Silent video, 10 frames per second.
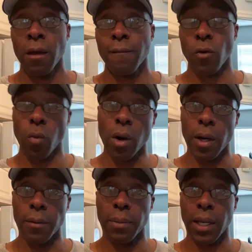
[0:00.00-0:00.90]
for
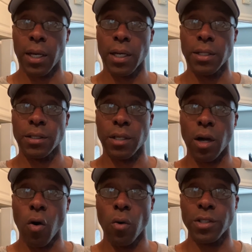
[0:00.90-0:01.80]
one, because the
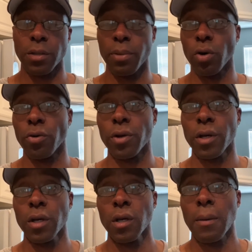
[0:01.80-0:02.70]
goal is to build
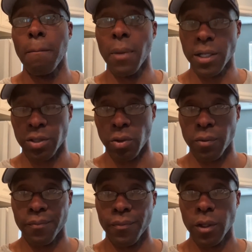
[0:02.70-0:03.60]
muscle.
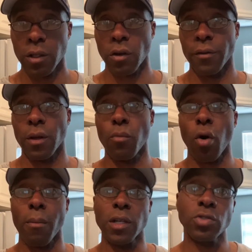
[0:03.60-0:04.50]
So the more
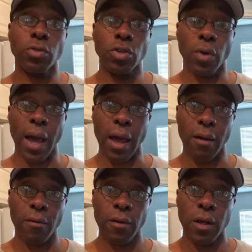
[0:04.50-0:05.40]
muscle you
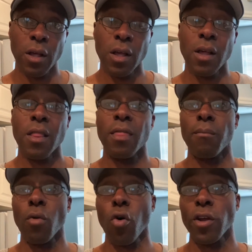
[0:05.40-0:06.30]
have, the
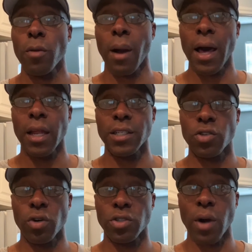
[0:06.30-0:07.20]
more your body is
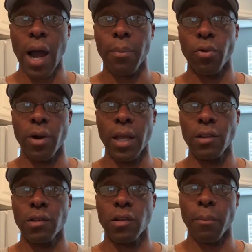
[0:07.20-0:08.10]
going to
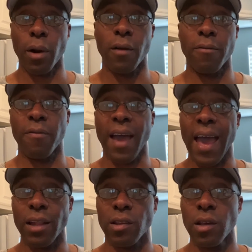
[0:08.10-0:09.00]
operate to burn
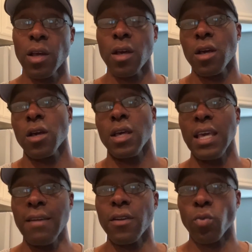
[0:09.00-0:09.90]
fat,
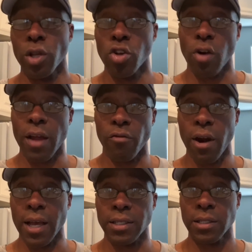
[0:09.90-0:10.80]
even when you're at
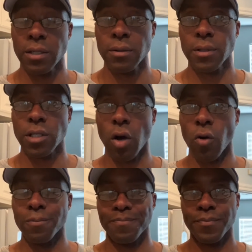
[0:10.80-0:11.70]
rest.
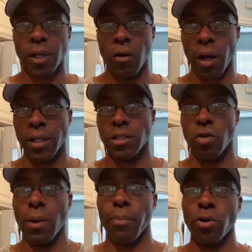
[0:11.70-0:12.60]
So, okay, so
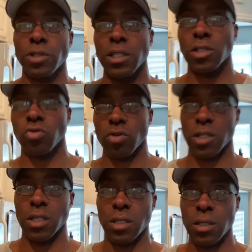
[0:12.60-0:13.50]
my protein
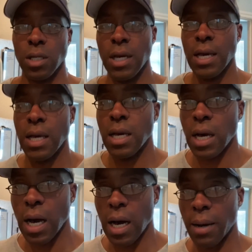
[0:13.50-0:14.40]
sources,
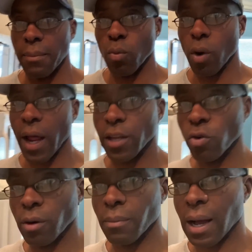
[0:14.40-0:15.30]
um, what I do
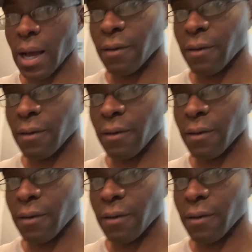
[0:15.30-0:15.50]
with my